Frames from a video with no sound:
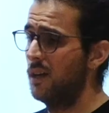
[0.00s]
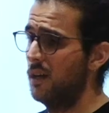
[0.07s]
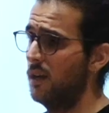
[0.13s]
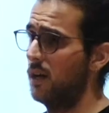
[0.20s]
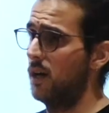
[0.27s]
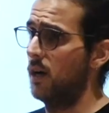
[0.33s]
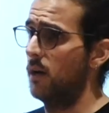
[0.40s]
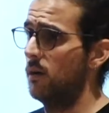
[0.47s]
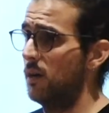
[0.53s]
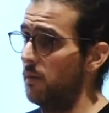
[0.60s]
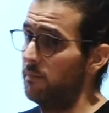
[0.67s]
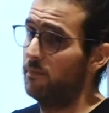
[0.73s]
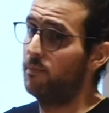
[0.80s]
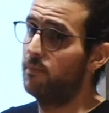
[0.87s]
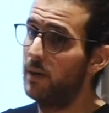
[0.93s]
a
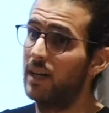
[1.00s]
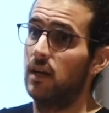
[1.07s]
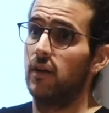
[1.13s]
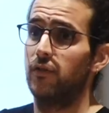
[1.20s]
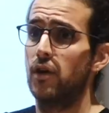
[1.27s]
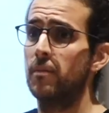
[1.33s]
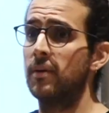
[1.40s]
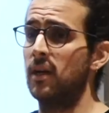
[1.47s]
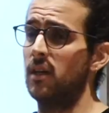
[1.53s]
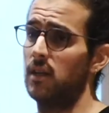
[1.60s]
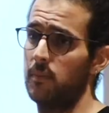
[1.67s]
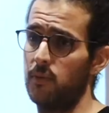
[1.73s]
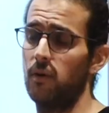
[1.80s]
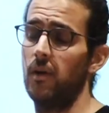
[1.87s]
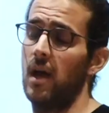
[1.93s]
big enough company, they
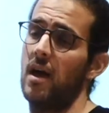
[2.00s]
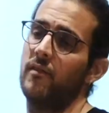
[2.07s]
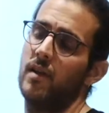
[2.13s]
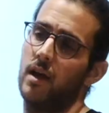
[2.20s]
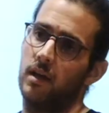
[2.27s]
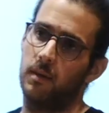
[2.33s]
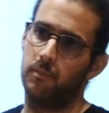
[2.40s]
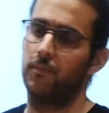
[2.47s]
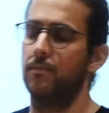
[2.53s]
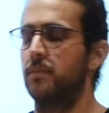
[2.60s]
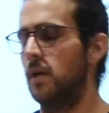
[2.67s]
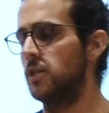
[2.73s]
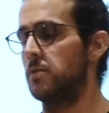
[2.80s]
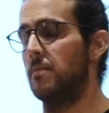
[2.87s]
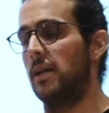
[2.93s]
probably have like a
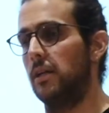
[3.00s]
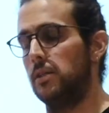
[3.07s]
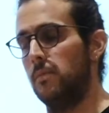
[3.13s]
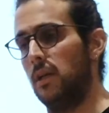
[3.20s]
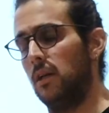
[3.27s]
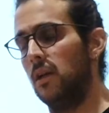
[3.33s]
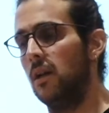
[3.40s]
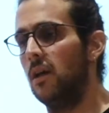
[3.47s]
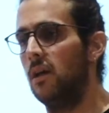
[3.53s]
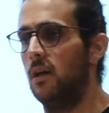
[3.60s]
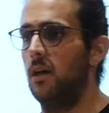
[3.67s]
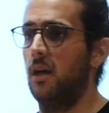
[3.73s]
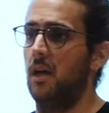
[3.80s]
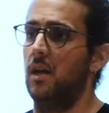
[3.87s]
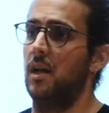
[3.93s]
project management.
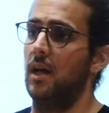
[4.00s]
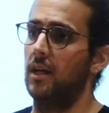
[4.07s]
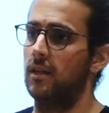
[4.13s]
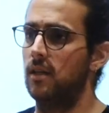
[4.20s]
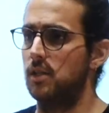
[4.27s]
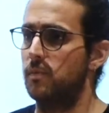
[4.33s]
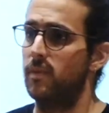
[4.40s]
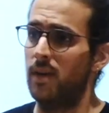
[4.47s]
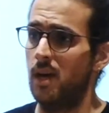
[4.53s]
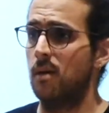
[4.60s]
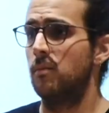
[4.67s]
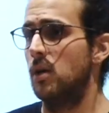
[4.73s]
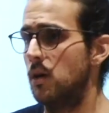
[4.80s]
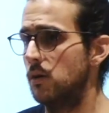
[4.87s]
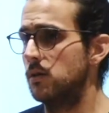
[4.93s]
And like this PM
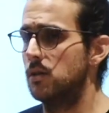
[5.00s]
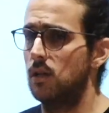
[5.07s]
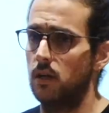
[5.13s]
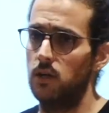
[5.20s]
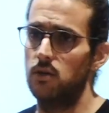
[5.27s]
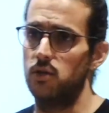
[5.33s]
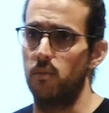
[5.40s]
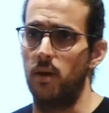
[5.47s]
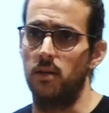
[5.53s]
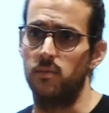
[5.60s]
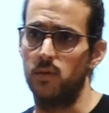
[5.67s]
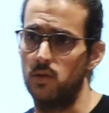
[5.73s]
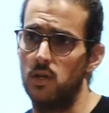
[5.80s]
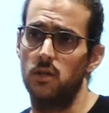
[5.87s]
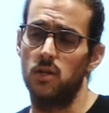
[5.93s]
knows the user base
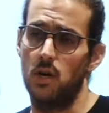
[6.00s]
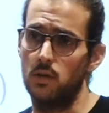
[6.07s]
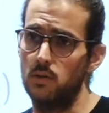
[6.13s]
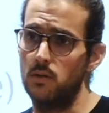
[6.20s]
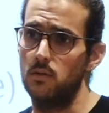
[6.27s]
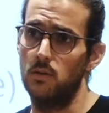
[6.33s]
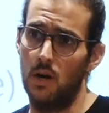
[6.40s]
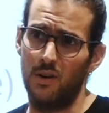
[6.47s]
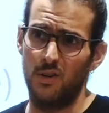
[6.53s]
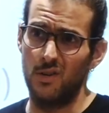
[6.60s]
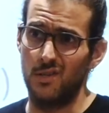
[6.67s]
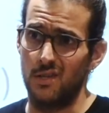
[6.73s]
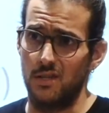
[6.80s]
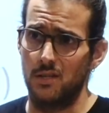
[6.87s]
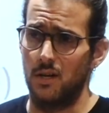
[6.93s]
because they talk to our
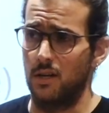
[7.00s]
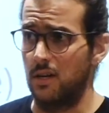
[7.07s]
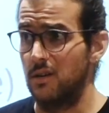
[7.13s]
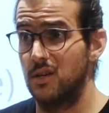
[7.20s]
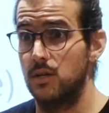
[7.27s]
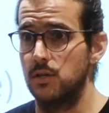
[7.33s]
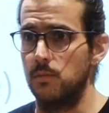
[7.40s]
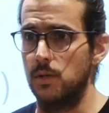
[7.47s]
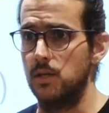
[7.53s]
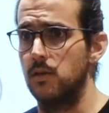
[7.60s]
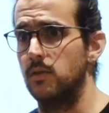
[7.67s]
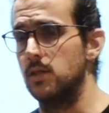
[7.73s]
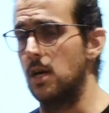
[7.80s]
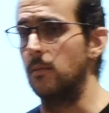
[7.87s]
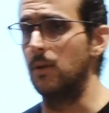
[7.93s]
users, like our customers
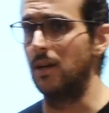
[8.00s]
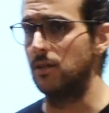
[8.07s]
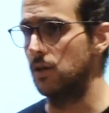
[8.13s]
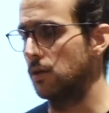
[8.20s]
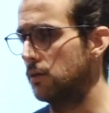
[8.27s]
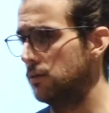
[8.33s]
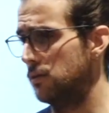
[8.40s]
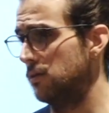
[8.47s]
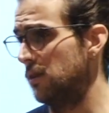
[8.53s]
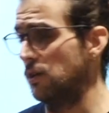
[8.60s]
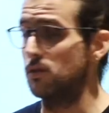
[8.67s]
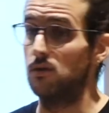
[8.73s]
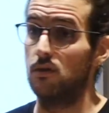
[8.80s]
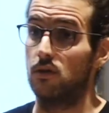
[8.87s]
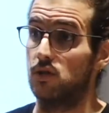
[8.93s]
every time. Like talk
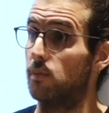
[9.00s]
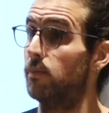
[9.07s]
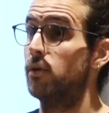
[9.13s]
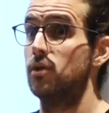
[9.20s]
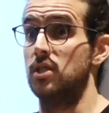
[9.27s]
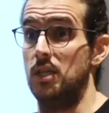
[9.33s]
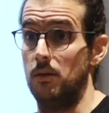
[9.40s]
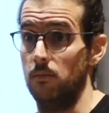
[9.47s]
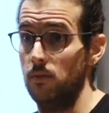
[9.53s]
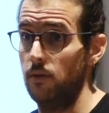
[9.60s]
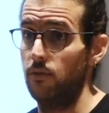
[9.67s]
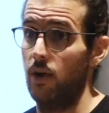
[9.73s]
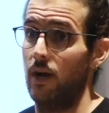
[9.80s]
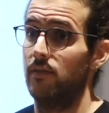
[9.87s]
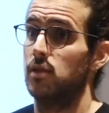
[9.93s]
to your support team if
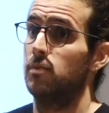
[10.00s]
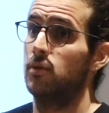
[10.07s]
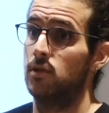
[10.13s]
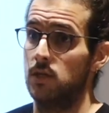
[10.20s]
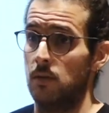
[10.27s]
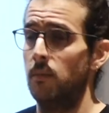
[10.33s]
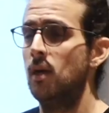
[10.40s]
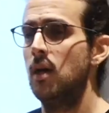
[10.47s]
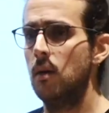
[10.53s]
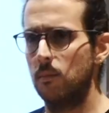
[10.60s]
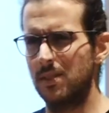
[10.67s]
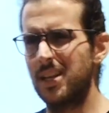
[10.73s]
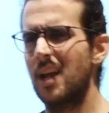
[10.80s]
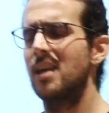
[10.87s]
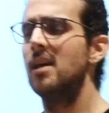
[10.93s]
you have a support team. But
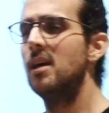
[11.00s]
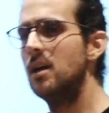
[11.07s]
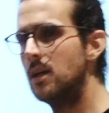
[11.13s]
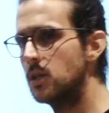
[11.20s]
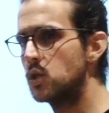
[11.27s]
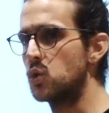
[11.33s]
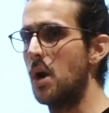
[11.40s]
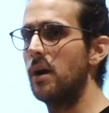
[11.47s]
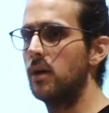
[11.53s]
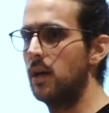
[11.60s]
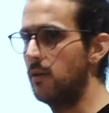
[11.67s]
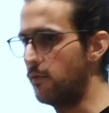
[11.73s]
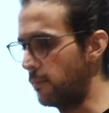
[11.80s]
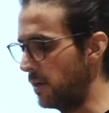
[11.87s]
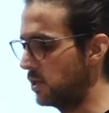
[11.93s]
it's like try to get
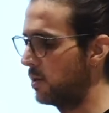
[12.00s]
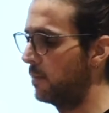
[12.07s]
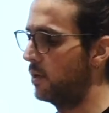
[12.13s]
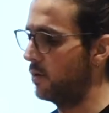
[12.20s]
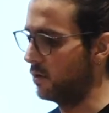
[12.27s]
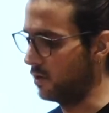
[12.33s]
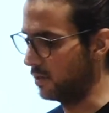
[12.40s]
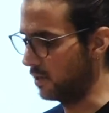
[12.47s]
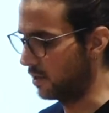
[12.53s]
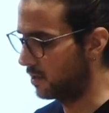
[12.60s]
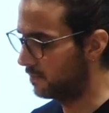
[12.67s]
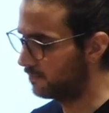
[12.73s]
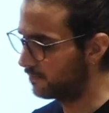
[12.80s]
information about your users